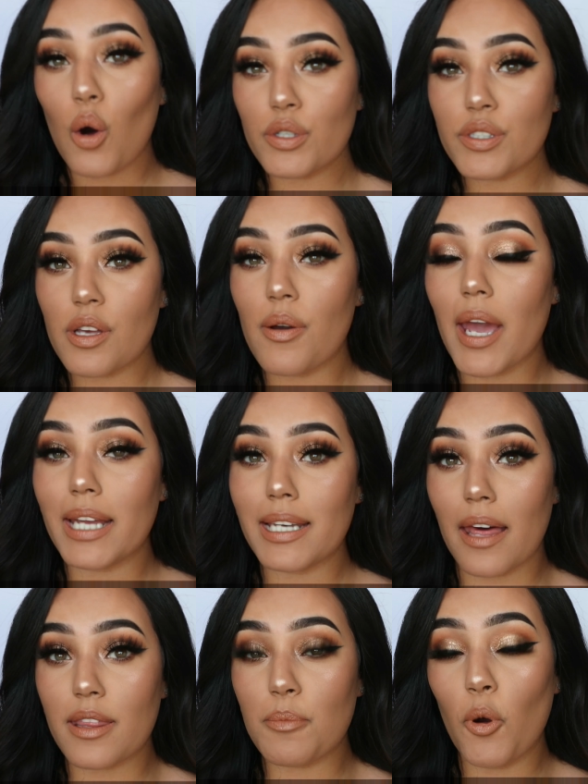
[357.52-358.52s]
Also,
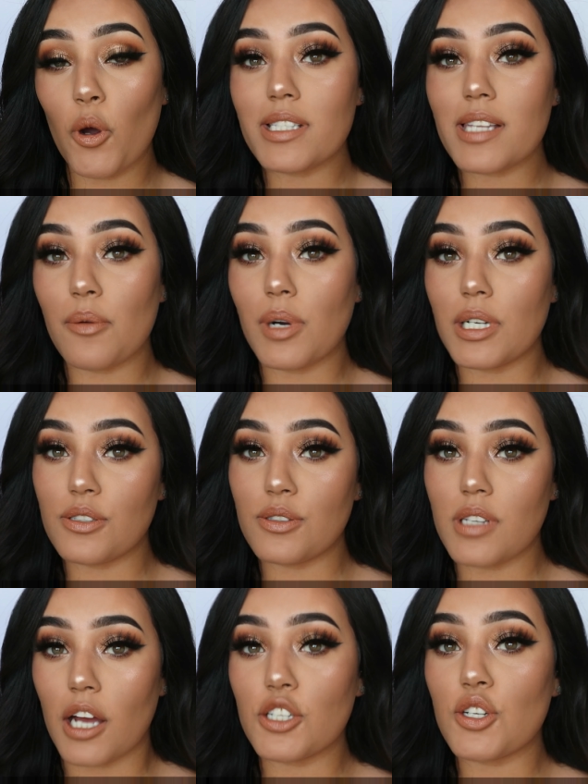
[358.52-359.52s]
another point I want to
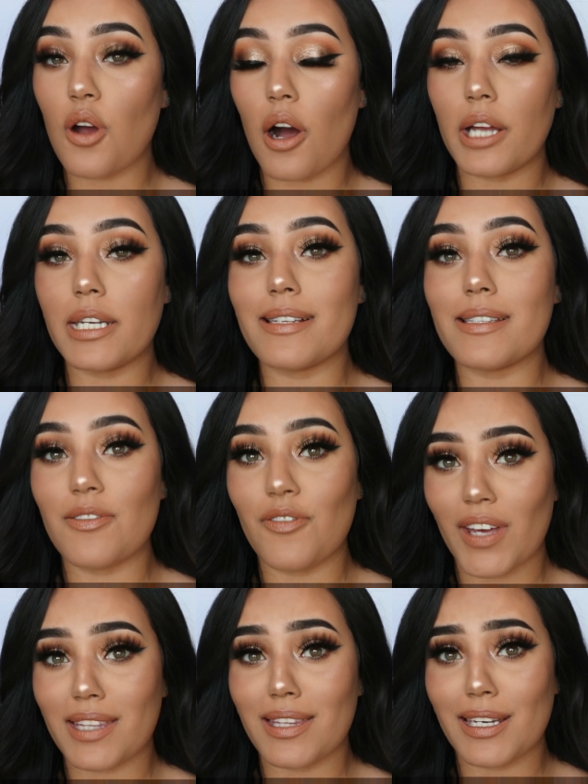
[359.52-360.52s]
touch on is the
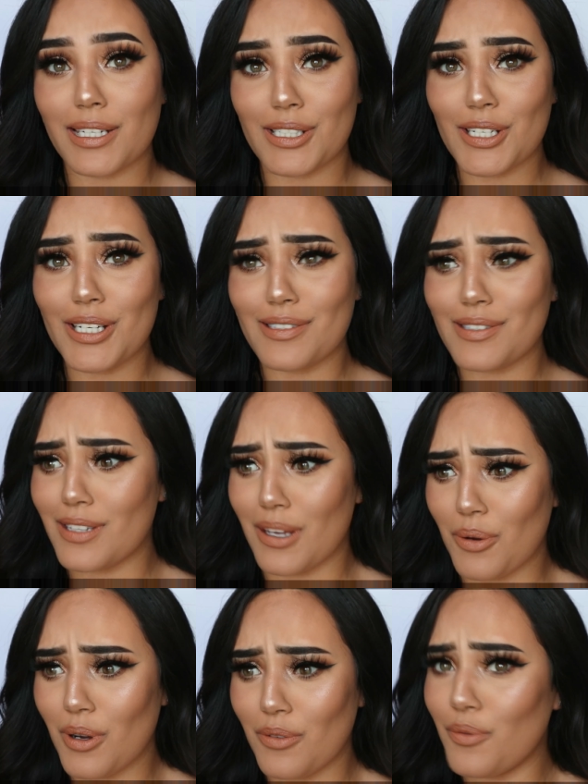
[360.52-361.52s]
fact that it is
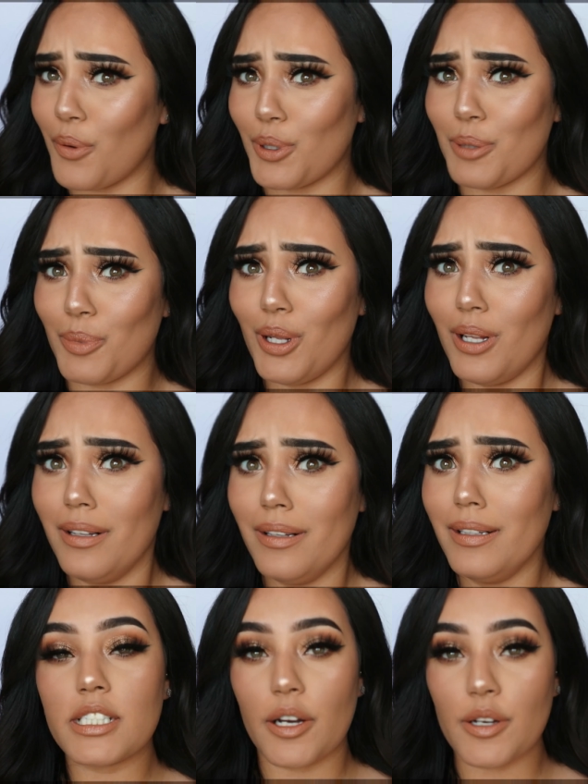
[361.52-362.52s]
so affordable.
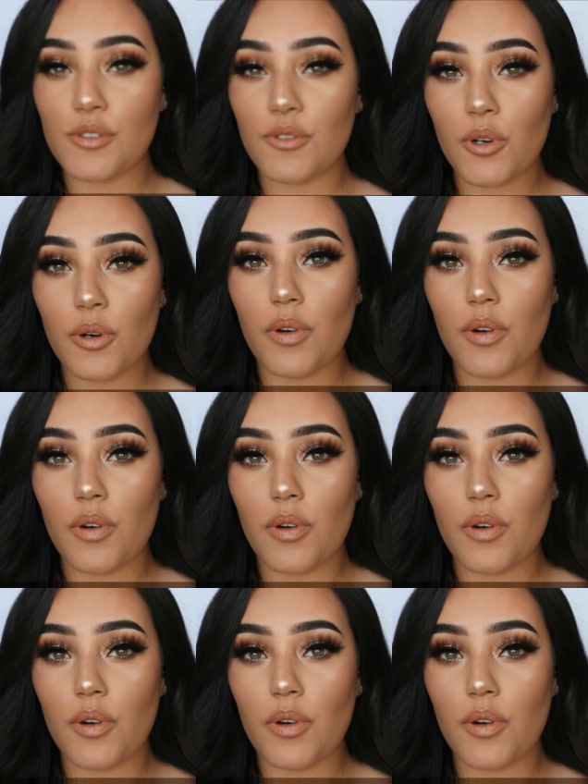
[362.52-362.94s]
It goes for